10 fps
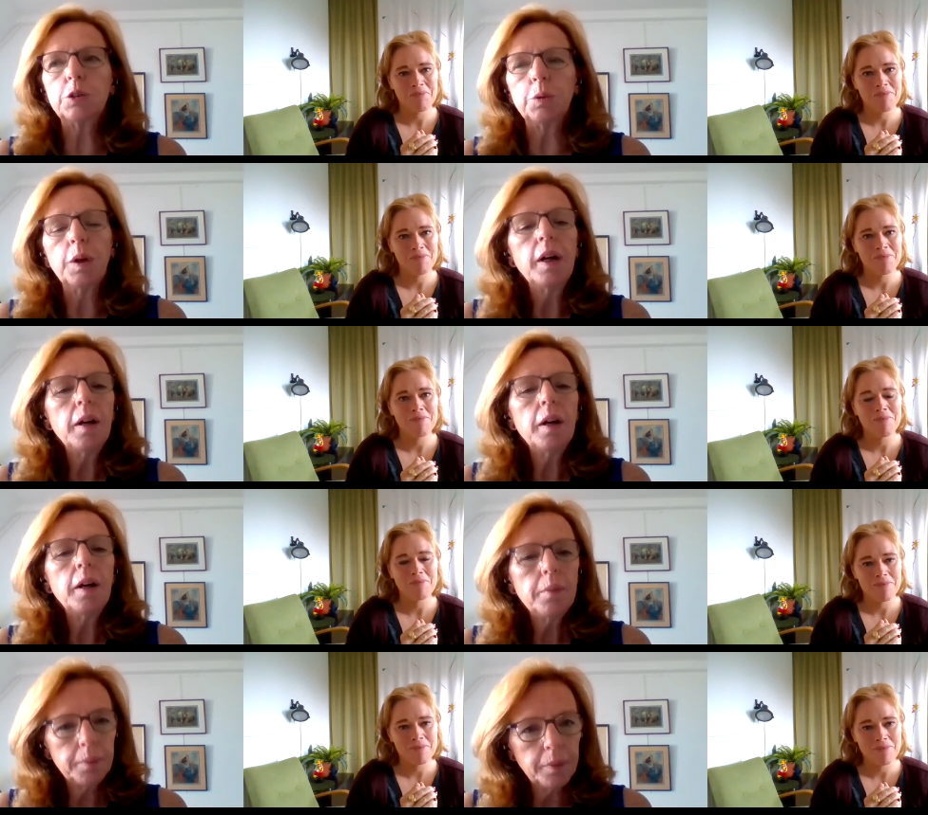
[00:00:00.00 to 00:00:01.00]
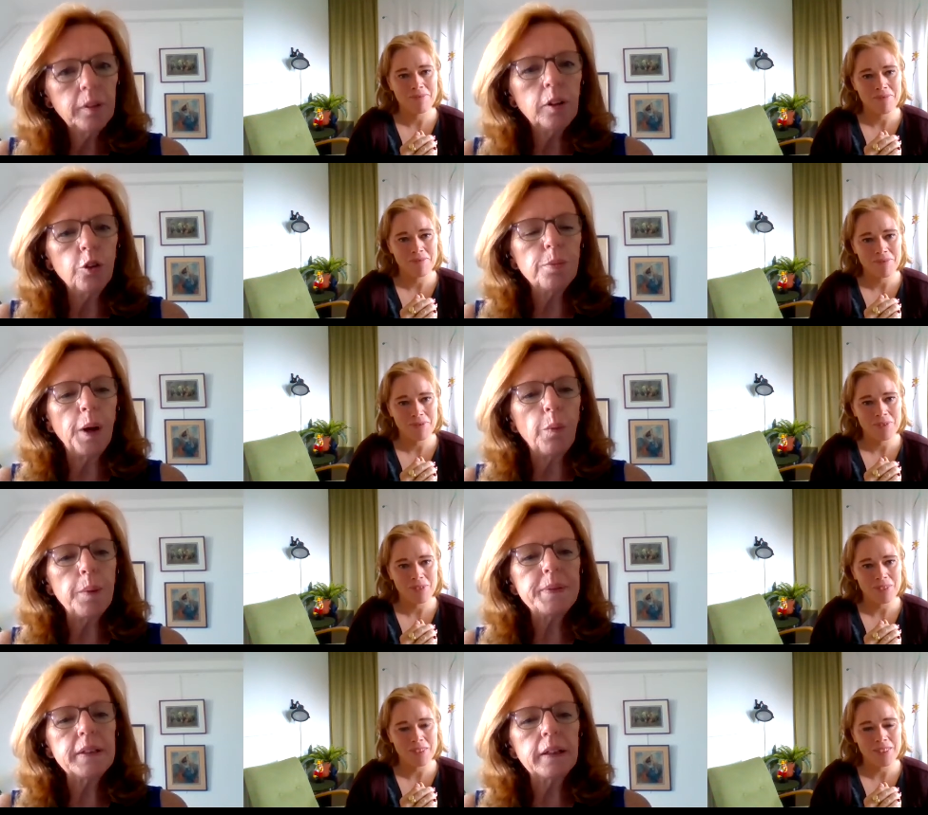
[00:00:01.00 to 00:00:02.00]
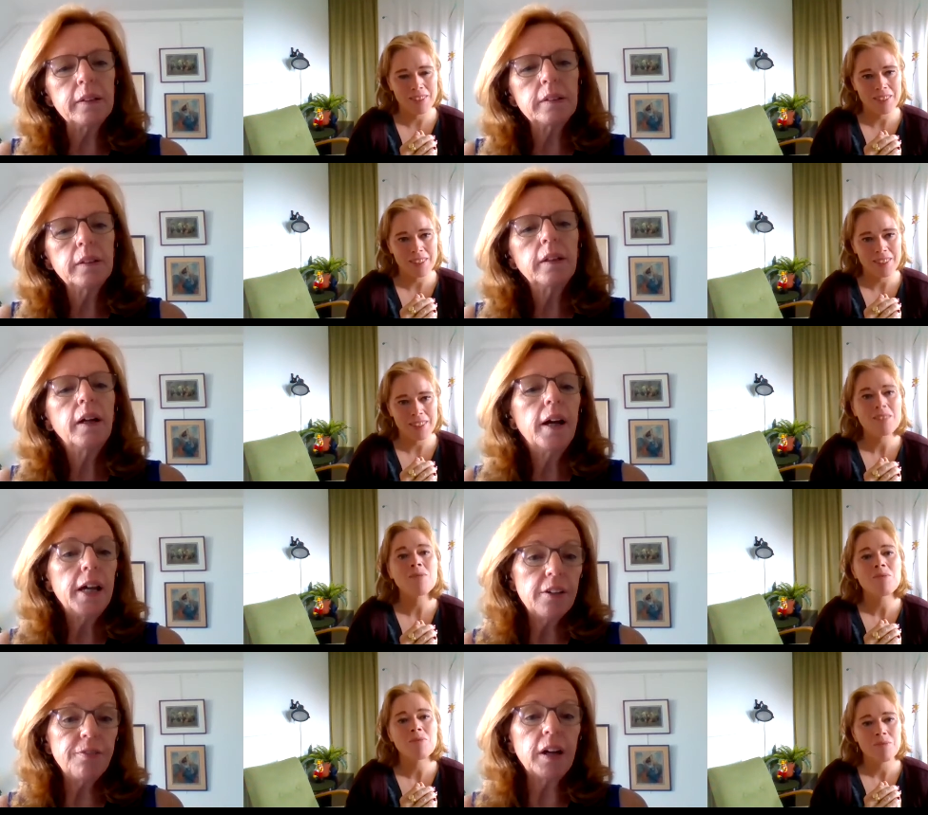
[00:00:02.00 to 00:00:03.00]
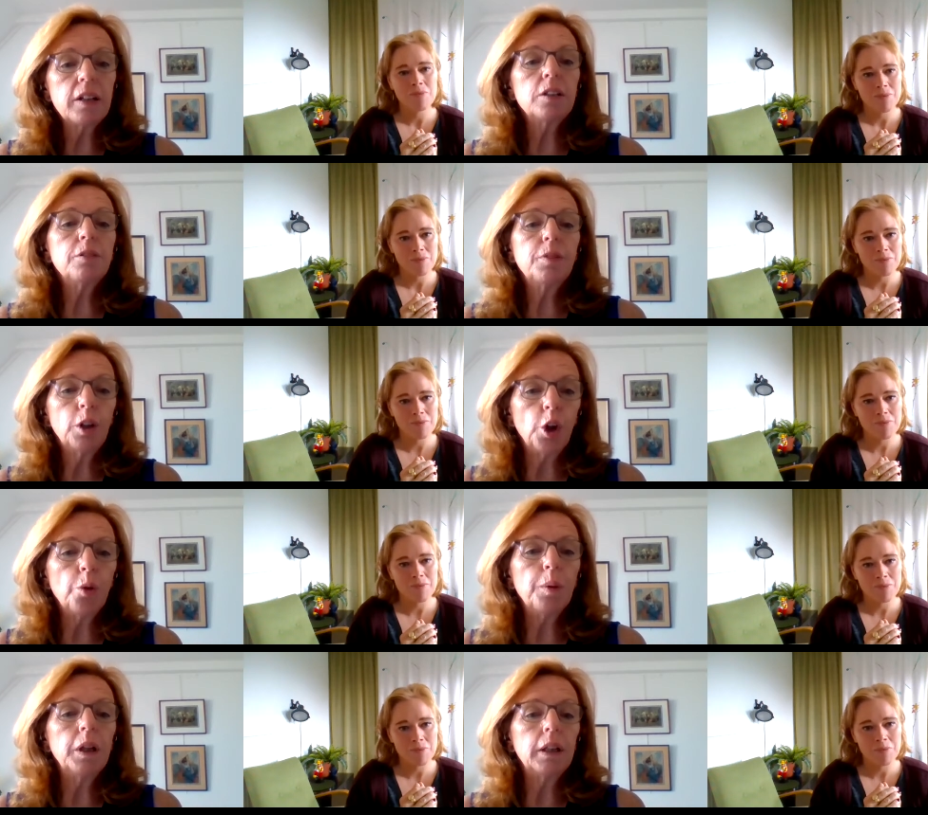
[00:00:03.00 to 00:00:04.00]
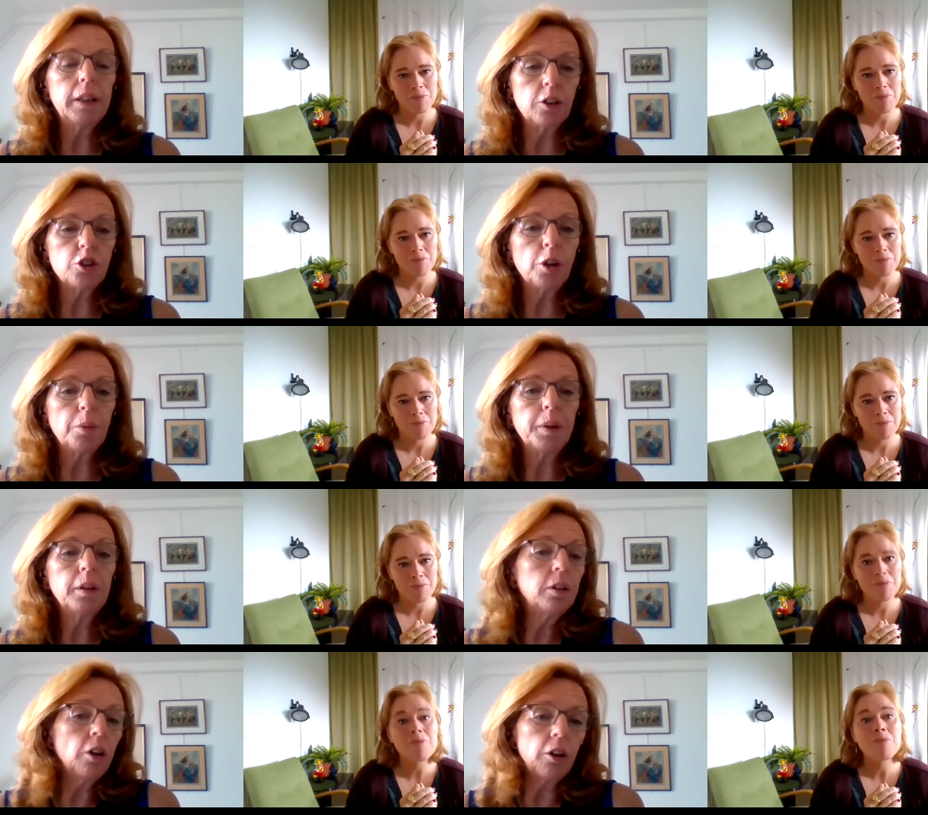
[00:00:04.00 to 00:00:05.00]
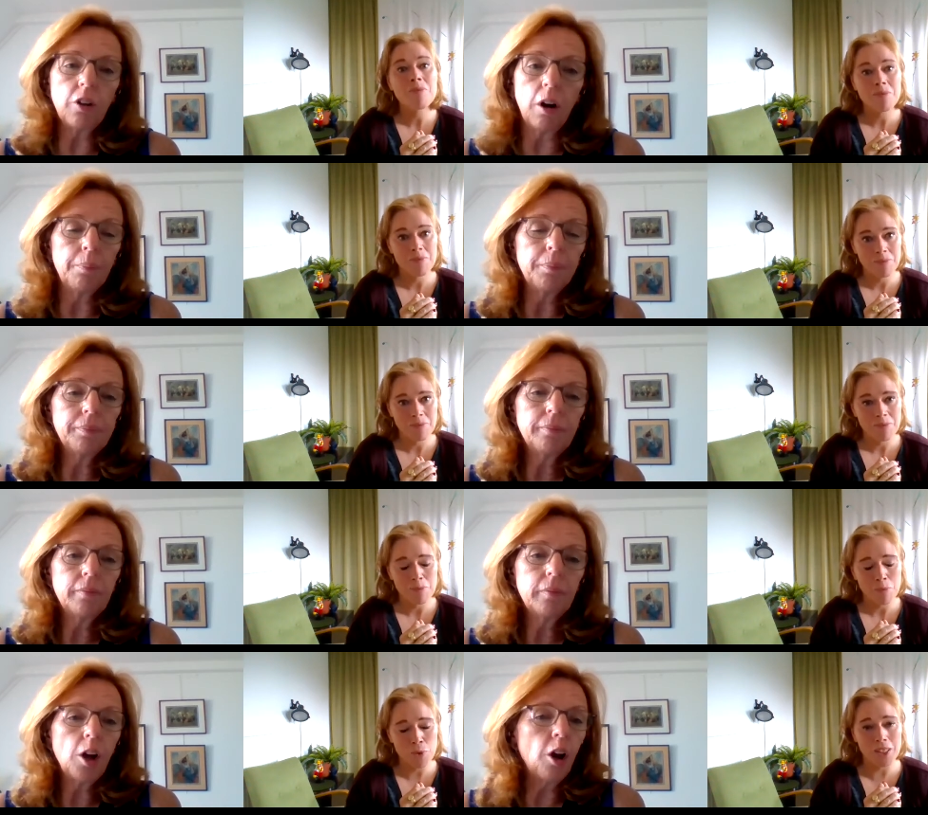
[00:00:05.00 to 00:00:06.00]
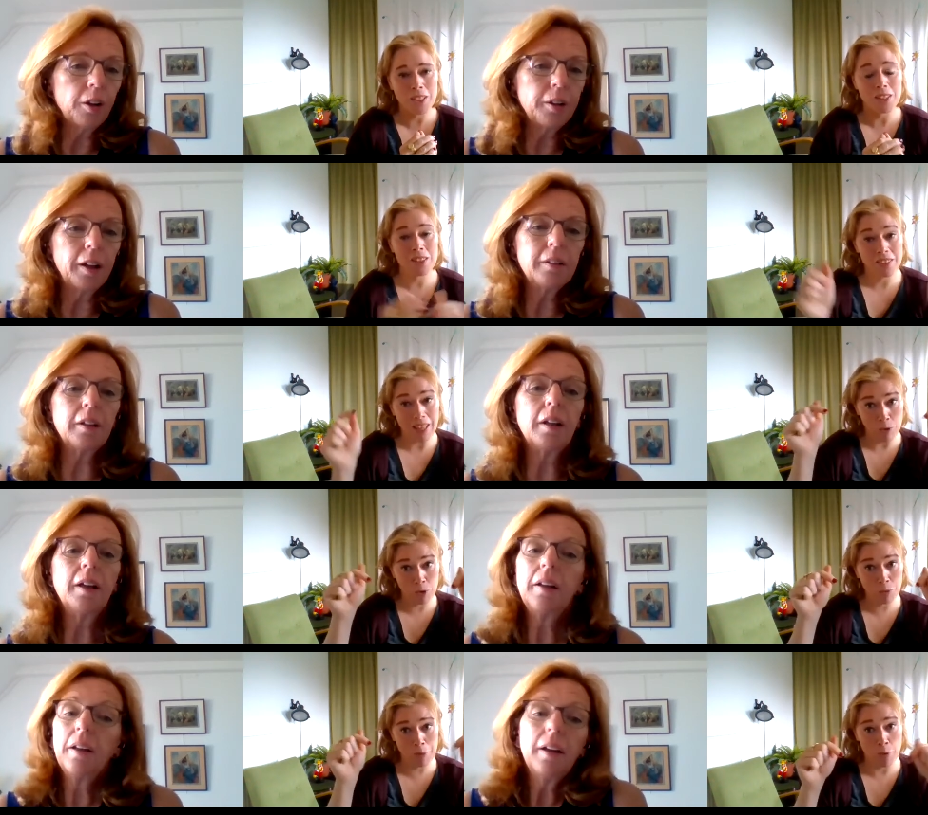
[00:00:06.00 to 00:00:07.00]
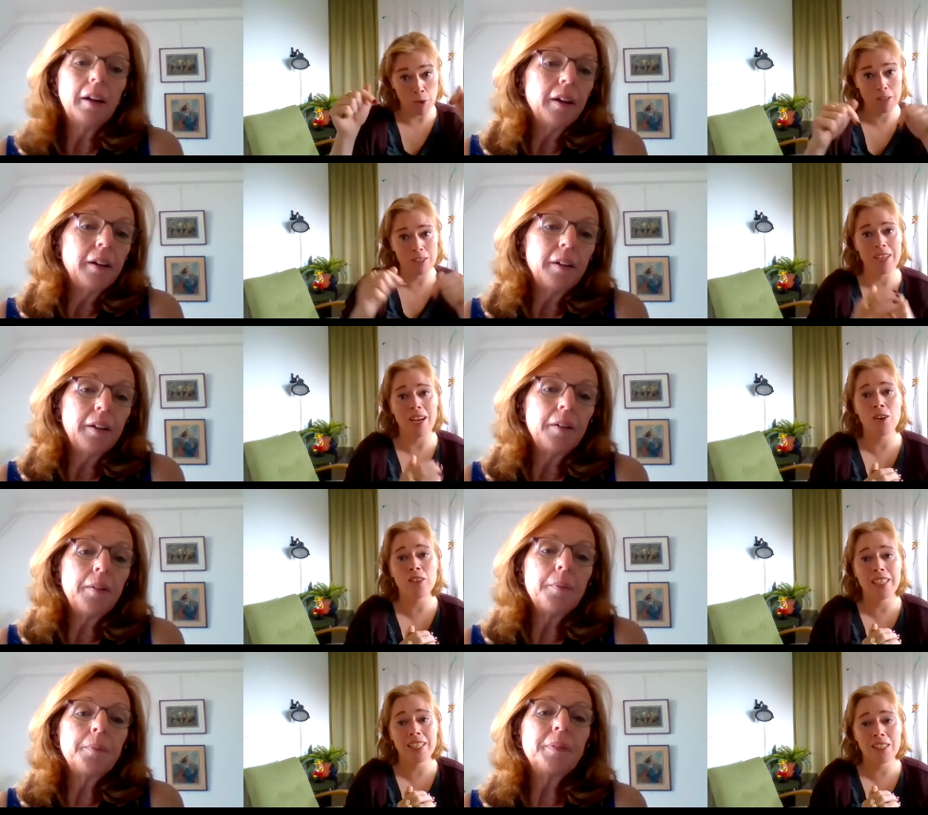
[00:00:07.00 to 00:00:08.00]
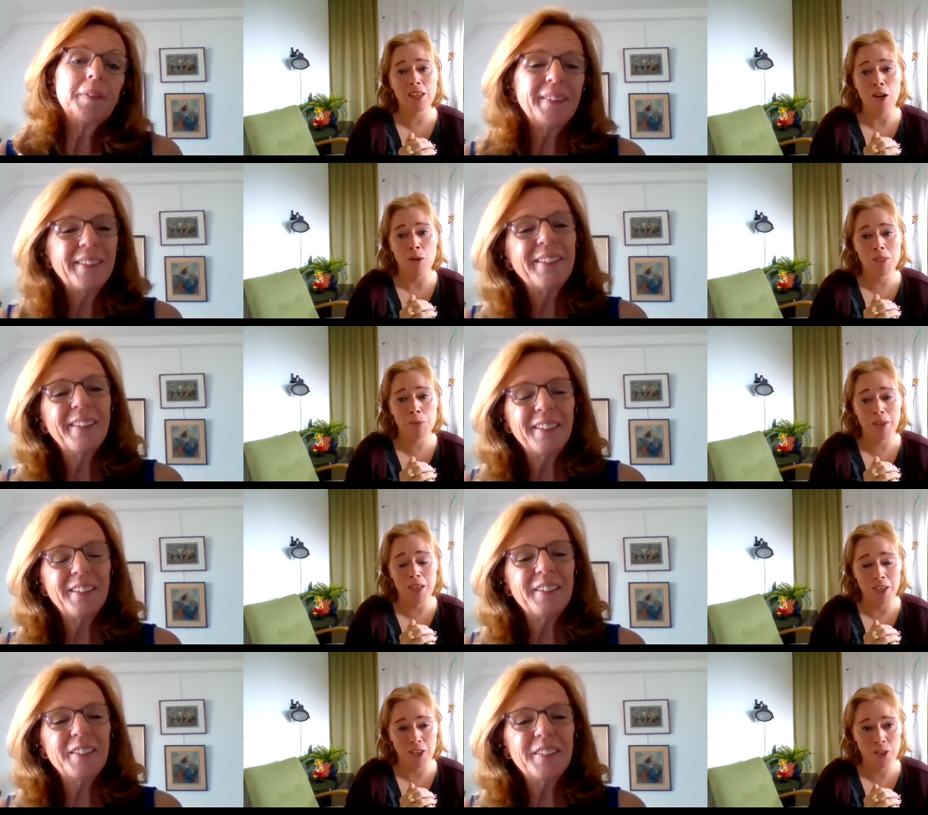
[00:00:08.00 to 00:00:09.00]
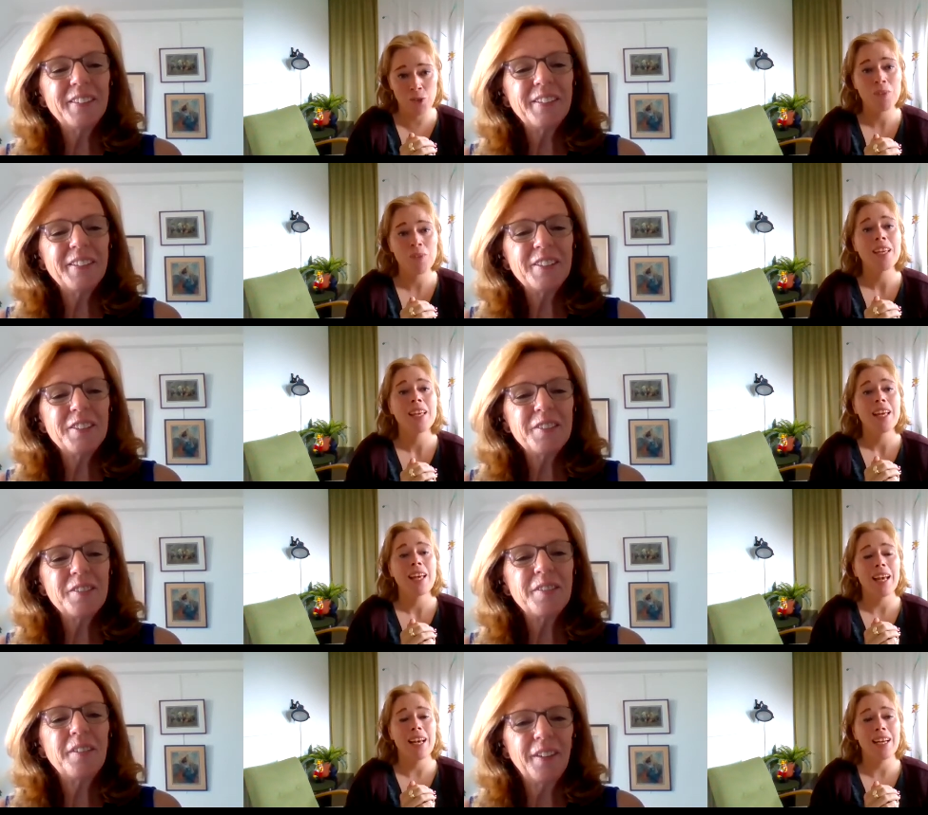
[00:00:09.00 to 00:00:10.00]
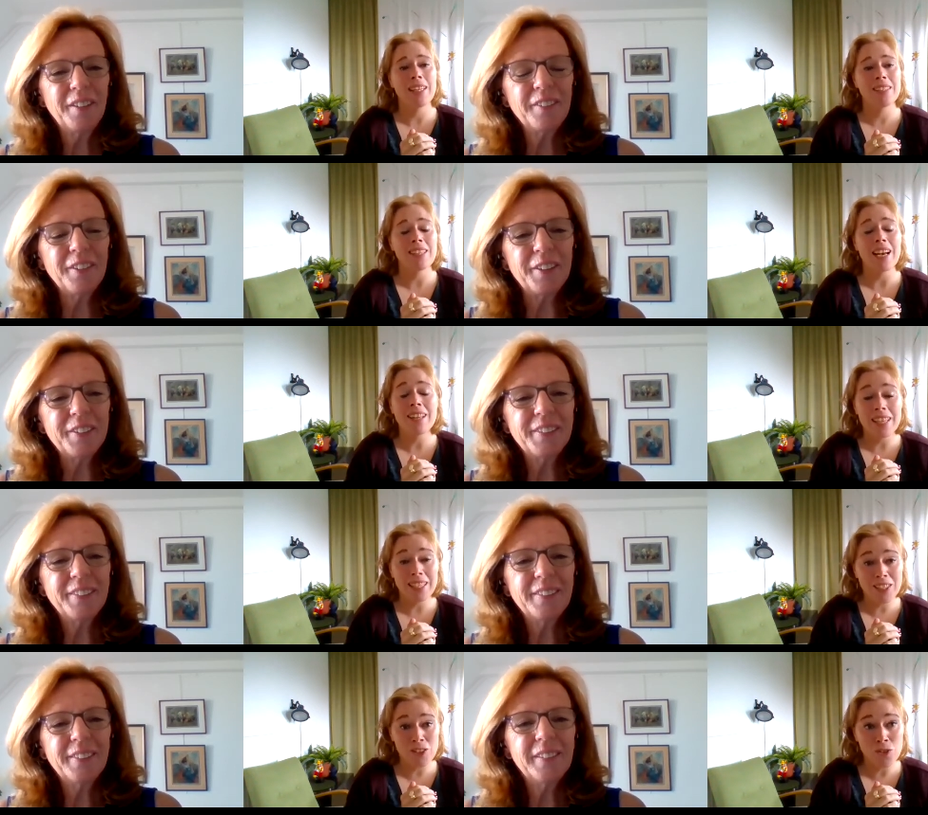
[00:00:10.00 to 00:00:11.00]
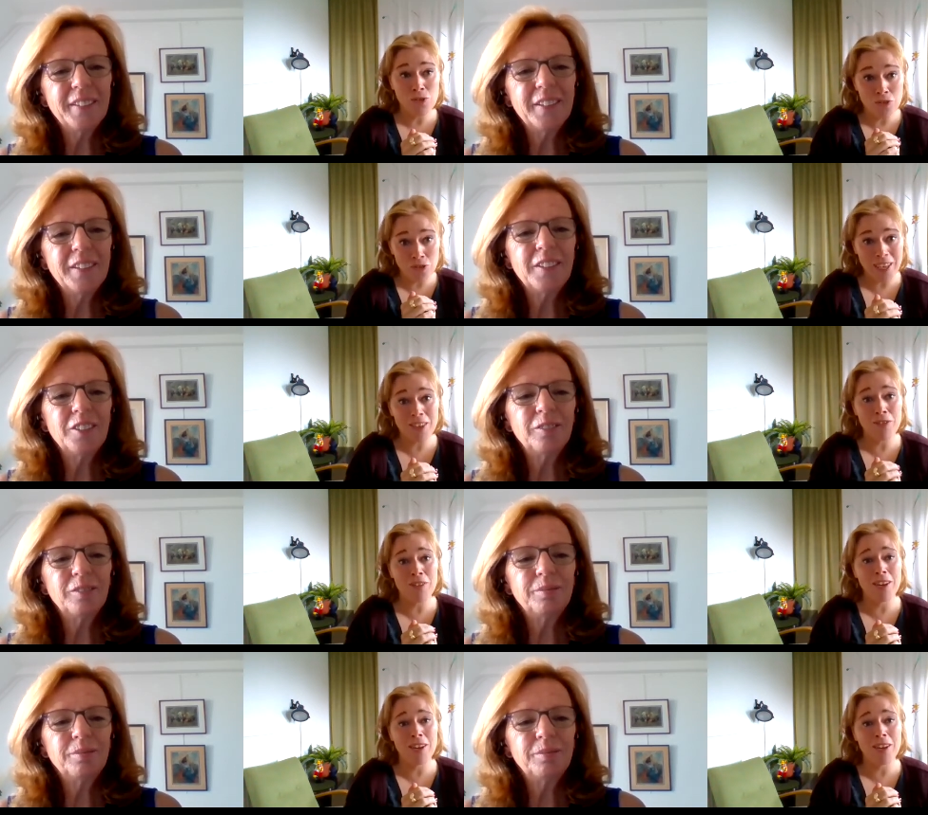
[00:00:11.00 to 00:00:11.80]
Speaker 1: to go to my website, effectivegloballeadership.com.
Speaker 2: Brilliant. That will be put down in the comments below. And I thank you very,